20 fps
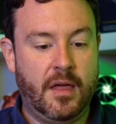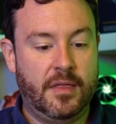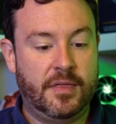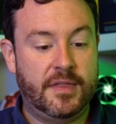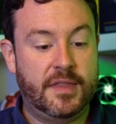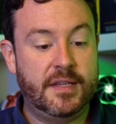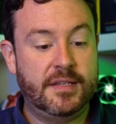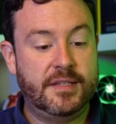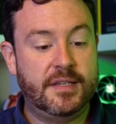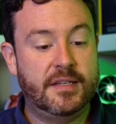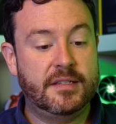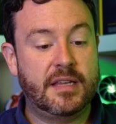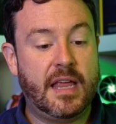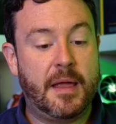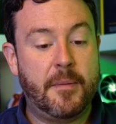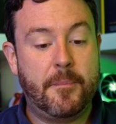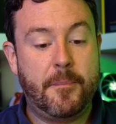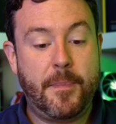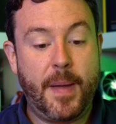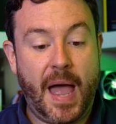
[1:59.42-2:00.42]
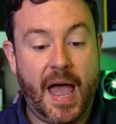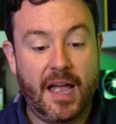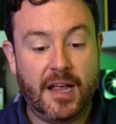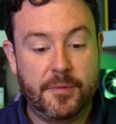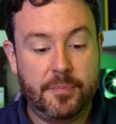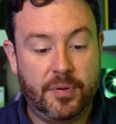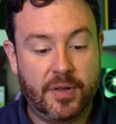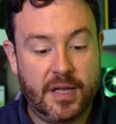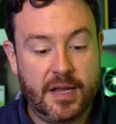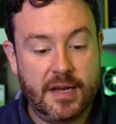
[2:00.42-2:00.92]
This is a
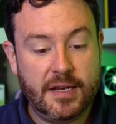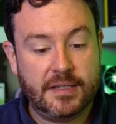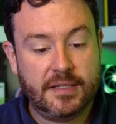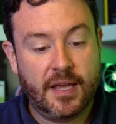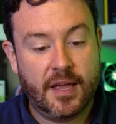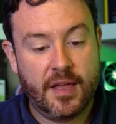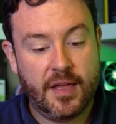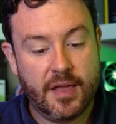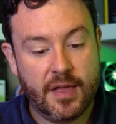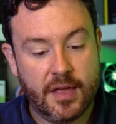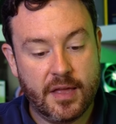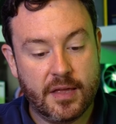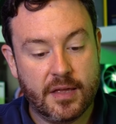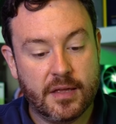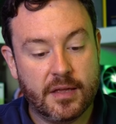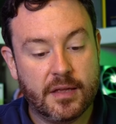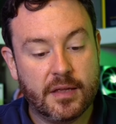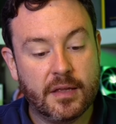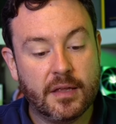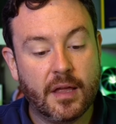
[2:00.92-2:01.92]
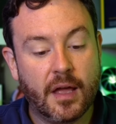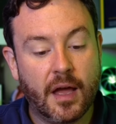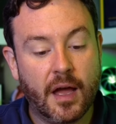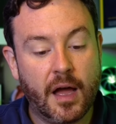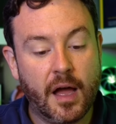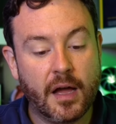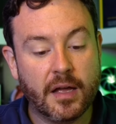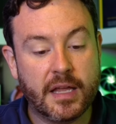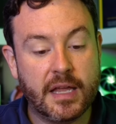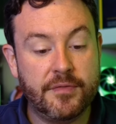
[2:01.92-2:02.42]
backplate.
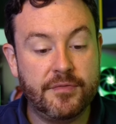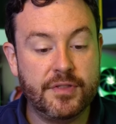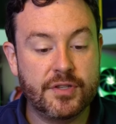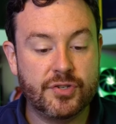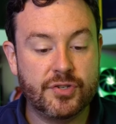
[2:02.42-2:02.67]
Given the